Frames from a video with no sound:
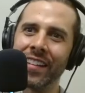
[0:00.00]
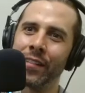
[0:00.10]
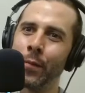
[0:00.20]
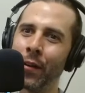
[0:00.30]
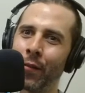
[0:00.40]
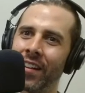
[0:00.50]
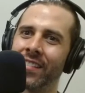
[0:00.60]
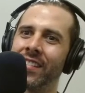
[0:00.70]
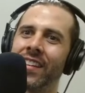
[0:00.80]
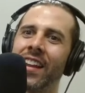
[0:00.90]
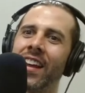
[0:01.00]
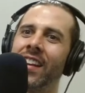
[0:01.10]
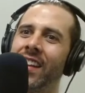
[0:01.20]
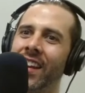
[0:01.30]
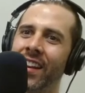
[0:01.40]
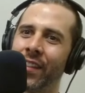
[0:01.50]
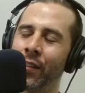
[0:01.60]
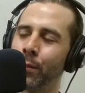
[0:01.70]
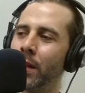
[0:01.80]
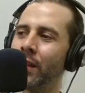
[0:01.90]
It's been a while since I'd had any of
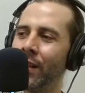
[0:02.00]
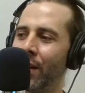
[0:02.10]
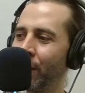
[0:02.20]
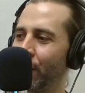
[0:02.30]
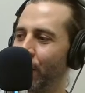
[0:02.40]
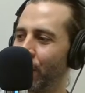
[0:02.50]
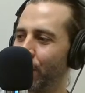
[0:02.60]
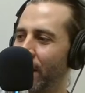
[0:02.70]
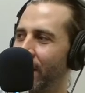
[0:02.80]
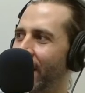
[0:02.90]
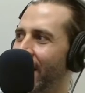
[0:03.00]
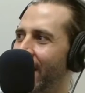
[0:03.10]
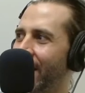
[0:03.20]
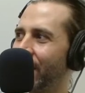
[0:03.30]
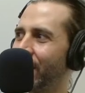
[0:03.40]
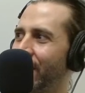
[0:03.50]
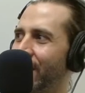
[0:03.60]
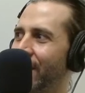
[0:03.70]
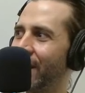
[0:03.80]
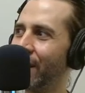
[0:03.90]
those big long tours, but I, I was like
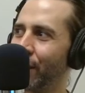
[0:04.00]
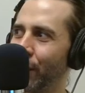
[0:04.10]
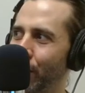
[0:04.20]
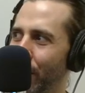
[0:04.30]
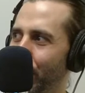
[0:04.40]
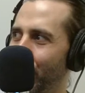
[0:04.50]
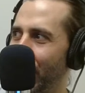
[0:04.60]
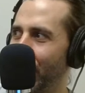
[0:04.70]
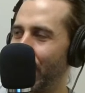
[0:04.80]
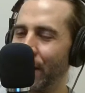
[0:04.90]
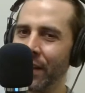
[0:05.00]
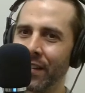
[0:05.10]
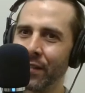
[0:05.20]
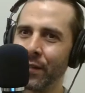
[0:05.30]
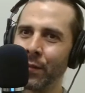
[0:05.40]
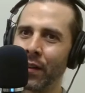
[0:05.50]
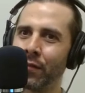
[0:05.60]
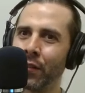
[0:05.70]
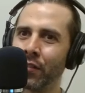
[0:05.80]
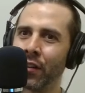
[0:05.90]
telling you guys earlier, it's like funny like because when I
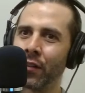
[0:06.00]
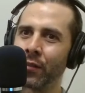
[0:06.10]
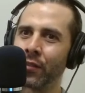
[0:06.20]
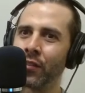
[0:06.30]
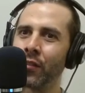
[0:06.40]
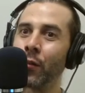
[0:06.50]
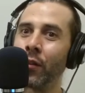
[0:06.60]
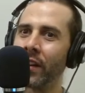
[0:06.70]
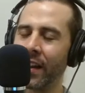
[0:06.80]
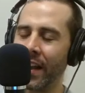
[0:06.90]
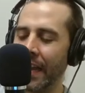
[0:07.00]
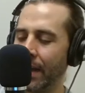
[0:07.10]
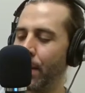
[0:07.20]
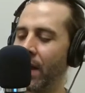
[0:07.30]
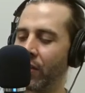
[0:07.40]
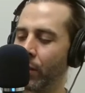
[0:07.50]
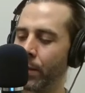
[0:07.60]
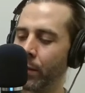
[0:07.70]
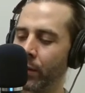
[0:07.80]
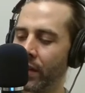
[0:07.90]
first started touring, and I can't imagine what
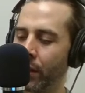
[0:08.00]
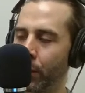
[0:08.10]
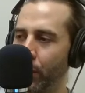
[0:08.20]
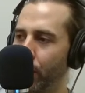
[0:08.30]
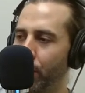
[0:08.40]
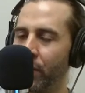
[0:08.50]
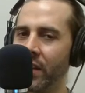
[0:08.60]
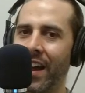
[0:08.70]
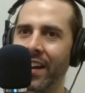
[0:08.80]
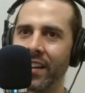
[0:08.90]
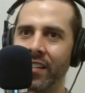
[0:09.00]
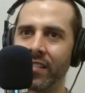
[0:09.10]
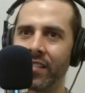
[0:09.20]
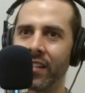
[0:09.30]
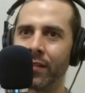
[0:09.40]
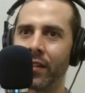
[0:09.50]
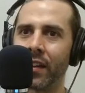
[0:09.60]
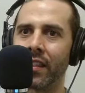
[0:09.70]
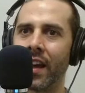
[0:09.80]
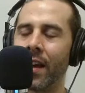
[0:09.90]
people did through the '90s and stuff
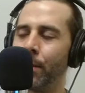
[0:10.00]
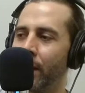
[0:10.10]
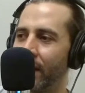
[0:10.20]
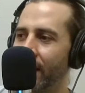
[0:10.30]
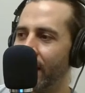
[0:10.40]
like that, but